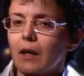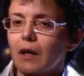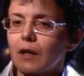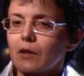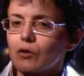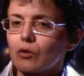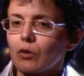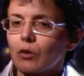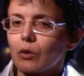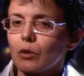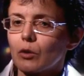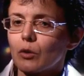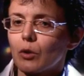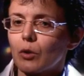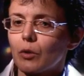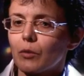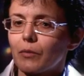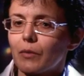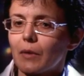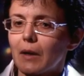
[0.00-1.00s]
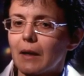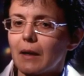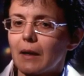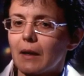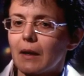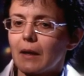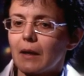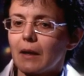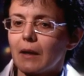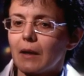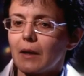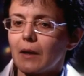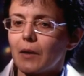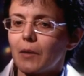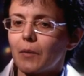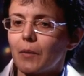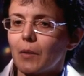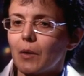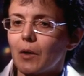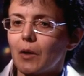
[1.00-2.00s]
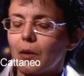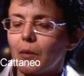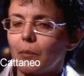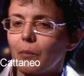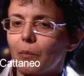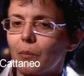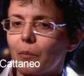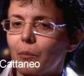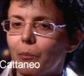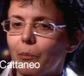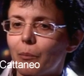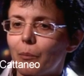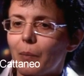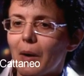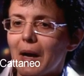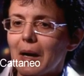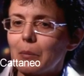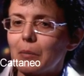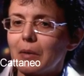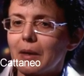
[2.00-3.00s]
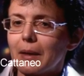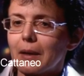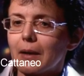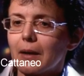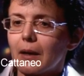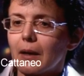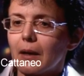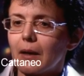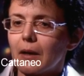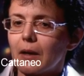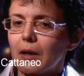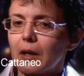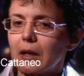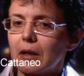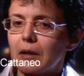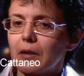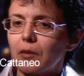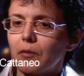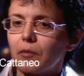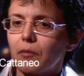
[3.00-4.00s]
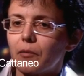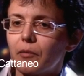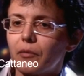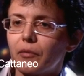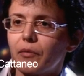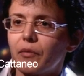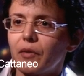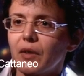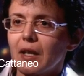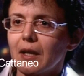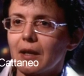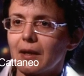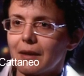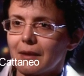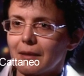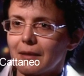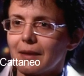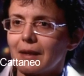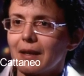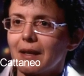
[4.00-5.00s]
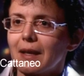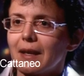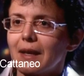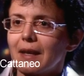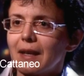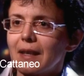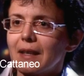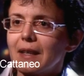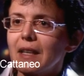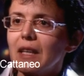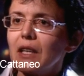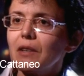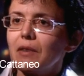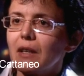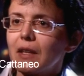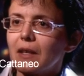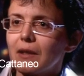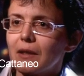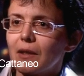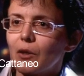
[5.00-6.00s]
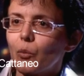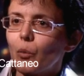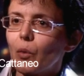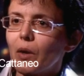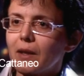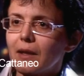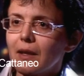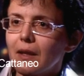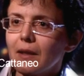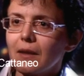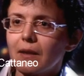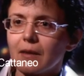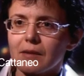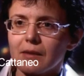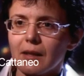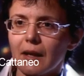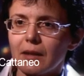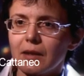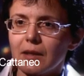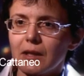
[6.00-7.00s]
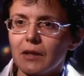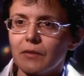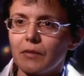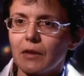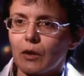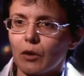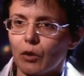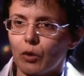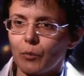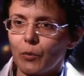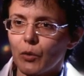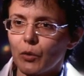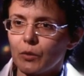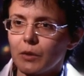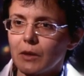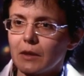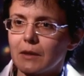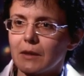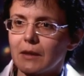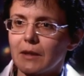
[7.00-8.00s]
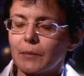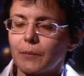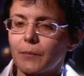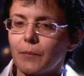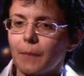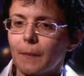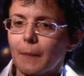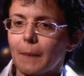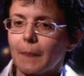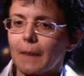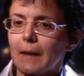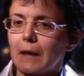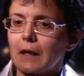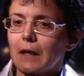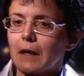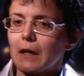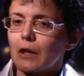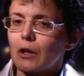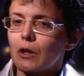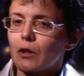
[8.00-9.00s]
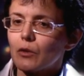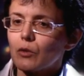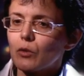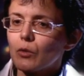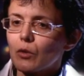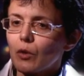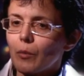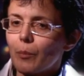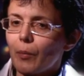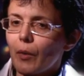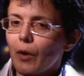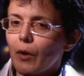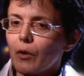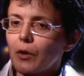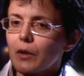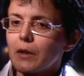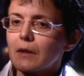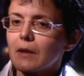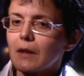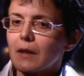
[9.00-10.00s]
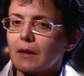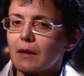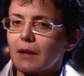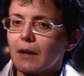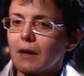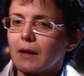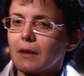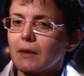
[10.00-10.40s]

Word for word: a sort of uh, uh, public uh, fear, even within the scientific community, to the point that